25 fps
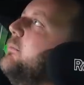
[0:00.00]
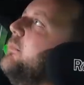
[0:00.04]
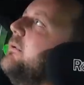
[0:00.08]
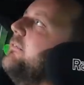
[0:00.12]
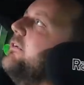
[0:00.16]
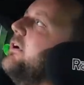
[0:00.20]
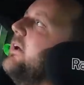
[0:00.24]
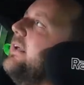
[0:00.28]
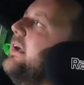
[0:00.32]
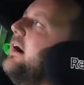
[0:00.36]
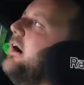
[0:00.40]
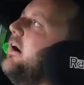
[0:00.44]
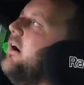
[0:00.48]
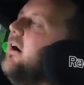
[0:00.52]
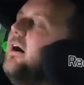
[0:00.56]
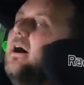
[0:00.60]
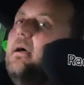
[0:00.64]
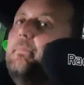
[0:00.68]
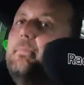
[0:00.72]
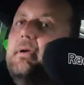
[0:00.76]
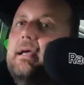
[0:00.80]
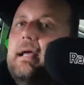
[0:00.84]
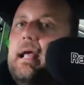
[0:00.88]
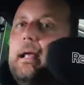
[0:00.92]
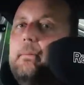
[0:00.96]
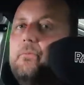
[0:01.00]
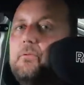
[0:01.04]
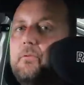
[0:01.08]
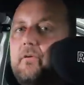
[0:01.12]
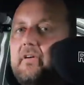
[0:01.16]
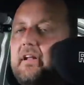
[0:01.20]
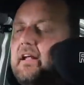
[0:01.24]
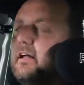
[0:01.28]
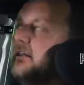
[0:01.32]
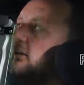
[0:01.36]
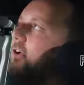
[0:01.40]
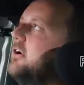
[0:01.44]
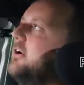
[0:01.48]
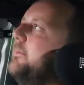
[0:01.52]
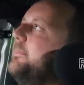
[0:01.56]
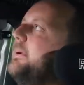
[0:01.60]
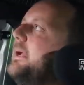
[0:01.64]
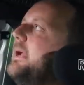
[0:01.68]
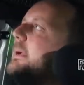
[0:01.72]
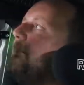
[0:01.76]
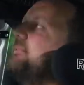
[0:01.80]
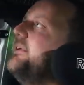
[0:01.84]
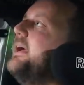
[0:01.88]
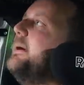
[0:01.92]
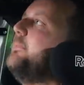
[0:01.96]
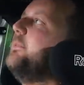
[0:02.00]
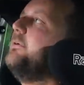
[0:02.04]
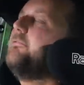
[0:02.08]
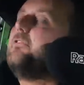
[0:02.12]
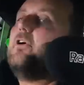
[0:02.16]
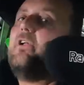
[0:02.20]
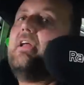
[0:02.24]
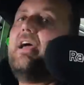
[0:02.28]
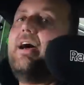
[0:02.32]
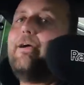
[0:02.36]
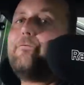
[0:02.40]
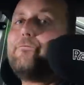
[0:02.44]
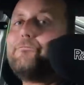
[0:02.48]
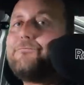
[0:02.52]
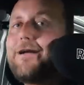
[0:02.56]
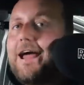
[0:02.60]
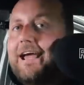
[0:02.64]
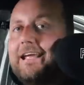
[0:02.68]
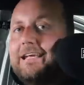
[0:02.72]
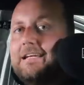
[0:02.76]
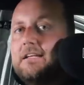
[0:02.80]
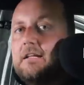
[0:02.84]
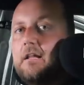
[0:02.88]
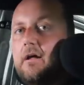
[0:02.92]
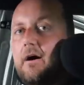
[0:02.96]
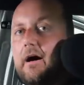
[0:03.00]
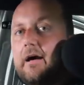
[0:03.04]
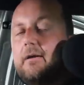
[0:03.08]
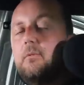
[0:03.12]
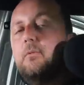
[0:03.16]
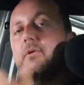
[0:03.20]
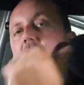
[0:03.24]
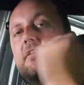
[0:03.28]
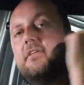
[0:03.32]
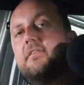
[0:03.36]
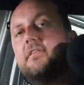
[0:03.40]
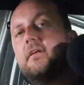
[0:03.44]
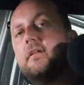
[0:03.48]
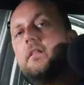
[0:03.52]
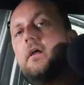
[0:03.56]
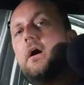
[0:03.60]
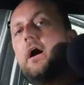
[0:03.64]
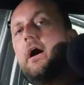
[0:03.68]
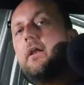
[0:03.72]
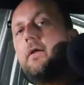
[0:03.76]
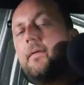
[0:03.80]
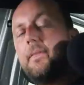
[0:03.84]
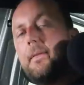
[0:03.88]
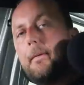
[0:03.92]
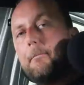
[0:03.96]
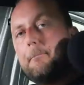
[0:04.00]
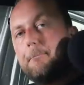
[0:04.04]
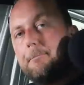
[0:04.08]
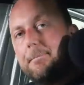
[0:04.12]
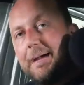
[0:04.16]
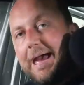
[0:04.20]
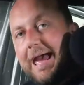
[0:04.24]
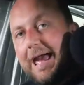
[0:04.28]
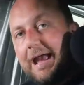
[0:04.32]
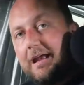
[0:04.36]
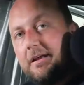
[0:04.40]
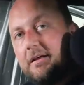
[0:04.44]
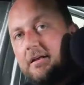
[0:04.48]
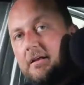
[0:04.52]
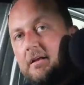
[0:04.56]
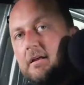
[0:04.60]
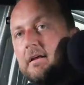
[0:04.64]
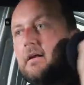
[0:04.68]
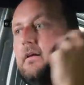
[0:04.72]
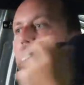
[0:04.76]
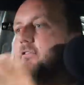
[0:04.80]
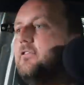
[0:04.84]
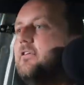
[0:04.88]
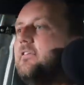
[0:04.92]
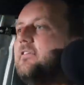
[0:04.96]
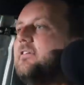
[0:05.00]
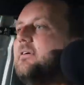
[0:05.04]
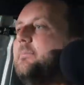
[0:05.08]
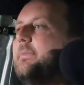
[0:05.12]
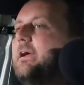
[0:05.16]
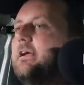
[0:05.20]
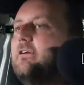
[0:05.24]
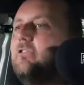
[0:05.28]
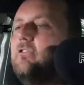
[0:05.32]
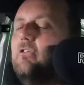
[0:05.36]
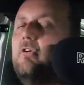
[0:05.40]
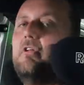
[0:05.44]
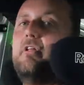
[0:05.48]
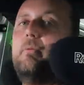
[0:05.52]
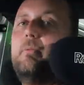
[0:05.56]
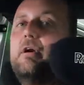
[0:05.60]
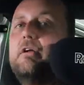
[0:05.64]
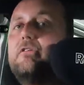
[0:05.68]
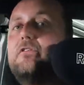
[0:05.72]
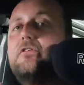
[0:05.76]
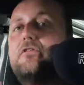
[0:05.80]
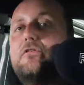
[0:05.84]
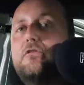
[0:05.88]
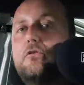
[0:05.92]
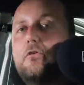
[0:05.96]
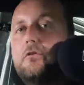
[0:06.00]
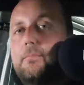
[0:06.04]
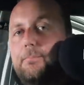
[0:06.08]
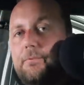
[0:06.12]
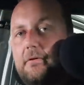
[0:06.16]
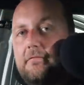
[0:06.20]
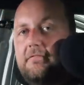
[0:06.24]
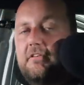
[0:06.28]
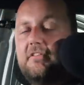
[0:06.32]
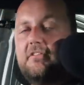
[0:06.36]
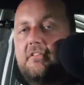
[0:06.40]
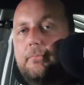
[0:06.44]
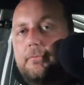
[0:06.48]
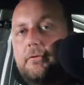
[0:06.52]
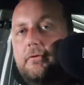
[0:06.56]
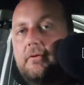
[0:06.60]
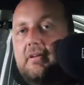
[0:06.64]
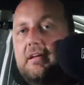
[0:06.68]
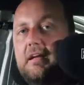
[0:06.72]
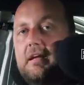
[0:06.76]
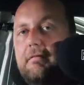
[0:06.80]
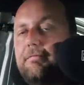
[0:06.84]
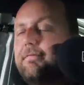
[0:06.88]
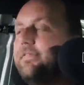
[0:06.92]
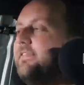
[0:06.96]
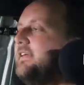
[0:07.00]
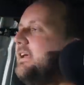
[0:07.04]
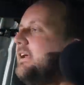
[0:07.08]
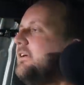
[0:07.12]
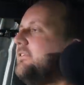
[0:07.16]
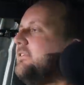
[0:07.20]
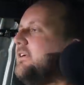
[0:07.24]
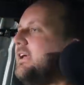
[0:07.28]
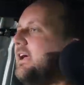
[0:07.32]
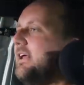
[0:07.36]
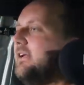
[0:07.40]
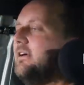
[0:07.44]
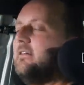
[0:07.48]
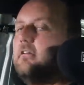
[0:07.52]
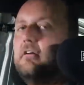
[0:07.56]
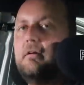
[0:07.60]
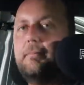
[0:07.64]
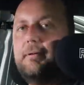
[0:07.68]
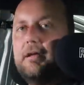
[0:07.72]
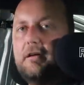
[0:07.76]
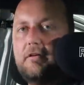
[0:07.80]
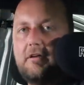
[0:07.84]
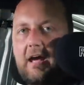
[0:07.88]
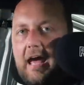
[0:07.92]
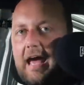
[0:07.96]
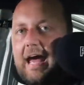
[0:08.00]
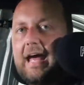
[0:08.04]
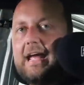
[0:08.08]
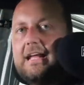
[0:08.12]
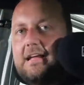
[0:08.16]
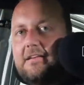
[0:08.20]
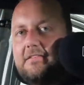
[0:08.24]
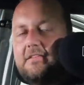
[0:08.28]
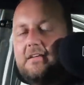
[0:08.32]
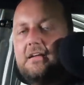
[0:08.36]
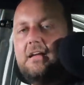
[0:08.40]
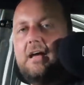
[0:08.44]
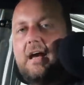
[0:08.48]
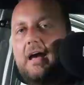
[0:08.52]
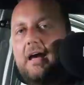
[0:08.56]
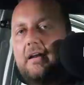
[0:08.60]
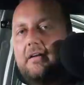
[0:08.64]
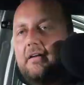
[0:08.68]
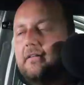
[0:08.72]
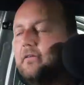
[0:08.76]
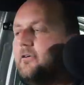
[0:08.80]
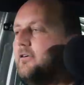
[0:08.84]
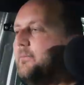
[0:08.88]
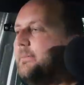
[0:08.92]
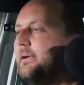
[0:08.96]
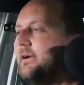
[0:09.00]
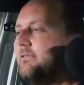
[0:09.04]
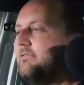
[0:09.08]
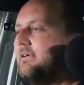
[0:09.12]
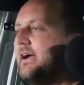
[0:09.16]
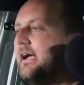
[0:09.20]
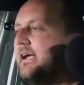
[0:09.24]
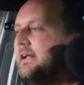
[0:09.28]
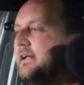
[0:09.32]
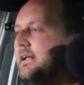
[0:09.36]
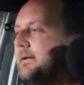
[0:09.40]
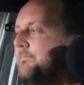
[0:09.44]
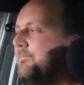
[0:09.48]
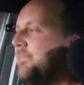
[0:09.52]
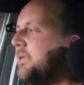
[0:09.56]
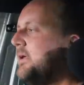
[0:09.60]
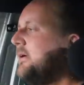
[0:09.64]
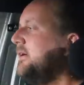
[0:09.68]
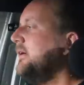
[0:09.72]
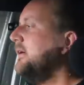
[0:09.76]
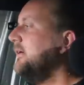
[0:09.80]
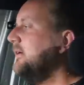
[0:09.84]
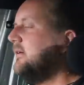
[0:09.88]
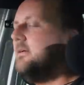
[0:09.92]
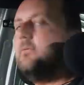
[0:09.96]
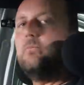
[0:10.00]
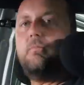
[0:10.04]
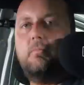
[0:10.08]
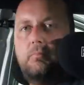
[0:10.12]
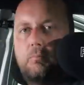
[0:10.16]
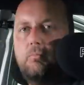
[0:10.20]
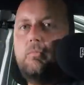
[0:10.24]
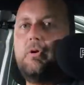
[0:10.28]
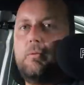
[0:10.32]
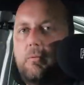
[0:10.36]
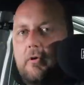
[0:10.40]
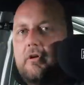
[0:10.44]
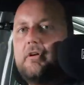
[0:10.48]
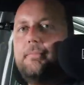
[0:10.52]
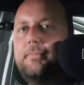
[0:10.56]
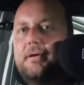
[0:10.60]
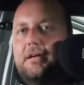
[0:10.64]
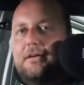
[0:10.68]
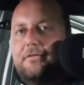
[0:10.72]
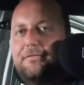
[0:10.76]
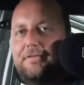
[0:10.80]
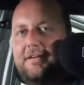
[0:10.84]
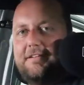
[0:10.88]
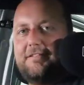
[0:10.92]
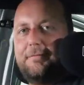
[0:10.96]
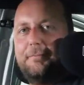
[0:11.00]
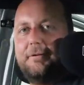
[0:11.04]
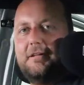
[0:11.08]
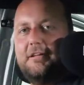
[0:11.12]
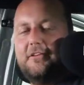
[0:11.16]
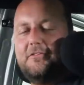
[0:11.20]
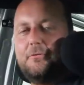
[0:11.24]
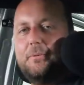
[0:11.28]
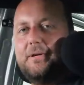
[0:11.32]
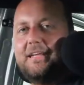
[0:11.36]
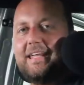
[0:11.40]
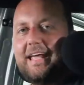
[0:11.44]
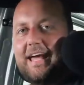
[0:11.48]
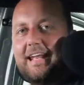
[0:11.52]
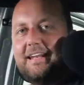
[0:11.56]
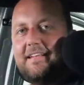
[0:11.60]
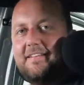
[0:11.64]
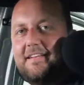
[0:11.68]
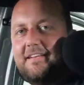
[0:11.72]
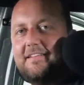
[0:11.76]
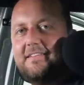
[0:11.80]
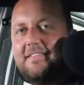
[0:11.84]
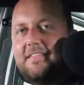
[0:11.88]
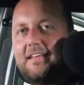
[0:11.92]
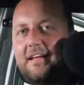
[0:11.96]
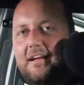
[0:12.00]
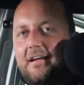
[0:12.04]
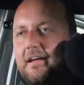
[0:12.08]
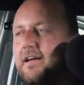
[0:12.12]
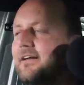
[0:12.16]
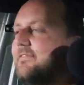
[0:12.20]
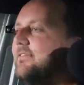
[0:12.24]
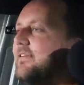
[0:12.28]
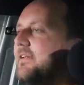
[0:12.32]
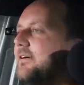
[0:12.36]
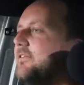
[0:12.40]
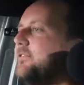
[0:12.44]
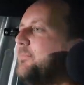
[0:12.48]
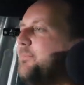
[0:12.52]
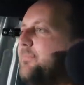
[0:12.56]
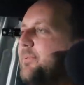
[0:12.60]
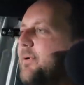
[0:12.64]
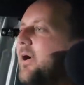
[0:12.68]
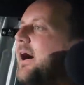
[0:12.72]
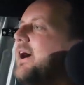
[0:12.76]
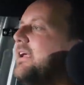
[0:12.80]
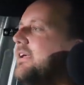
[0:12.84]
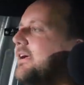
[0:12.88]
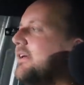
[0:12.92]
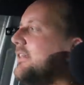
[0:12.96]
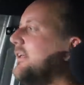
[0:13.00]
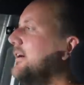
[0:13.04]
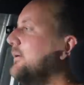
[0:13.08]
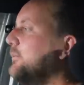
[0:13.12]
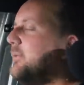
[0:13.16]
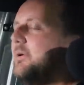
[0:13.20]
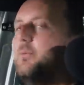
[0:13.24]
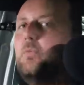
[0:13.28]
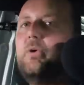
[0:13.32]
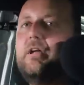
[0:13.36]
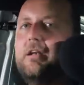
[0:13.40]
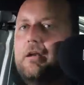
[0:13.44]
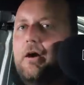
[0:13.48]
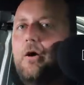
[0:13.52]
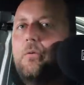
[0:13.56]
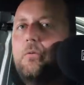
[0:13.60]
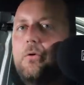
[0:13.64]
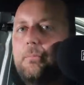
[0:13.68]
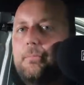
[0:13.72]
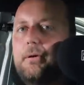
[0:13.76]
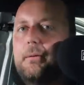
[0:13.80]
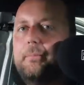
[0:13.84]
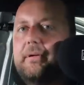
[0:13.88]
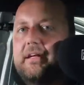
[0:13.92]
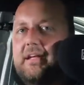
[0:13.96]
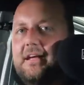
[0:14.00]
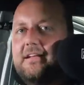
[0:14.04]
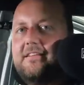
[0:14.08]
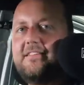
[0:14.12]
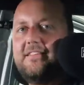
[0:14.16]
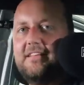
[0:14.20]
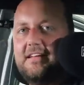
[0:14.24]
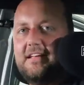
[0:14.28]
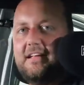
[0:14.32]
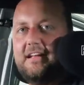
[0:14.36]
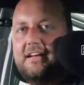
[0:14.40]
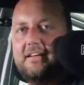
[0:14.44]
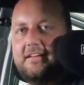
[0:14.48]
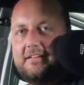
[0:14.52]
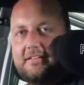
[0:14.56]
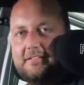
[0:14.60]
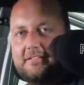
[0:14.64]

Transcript: we've got our high beams, we've got our low beams, and we've got our rain light, which is the light on the back, just to make sure that we're super visible if things get a little bit hazy and a little bit raining. We want to be as visible as we can in this thing, even though it's bright yellow, we know we'll probably get seen.